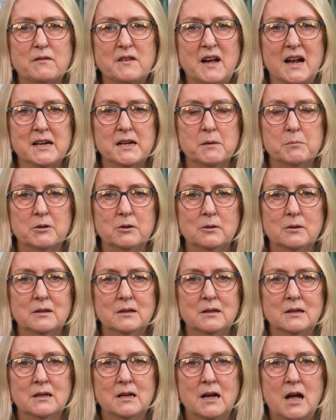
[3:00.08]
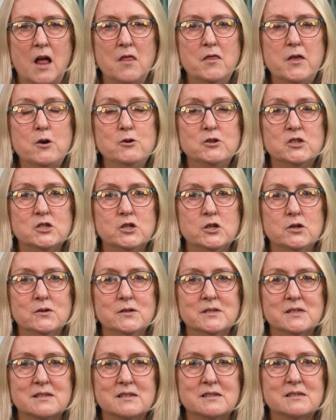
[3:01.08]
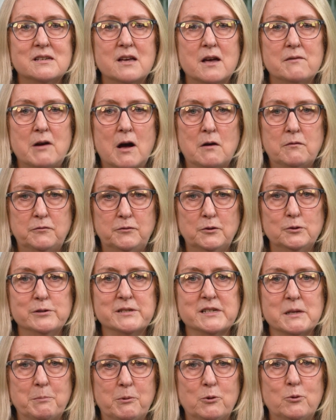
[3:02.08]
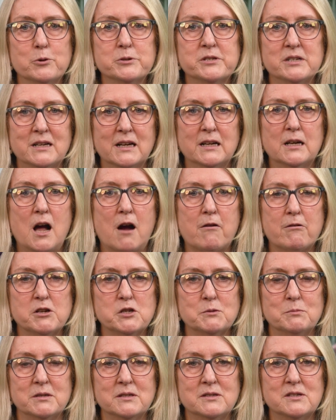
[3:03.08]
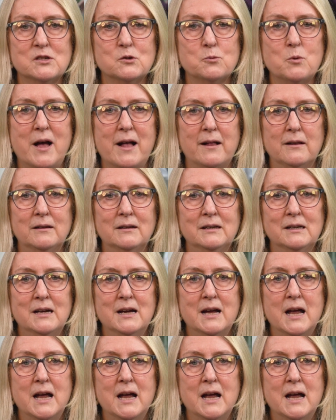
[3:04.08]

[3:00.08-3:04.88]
valuable, and those students deserve our full support and encouragement as well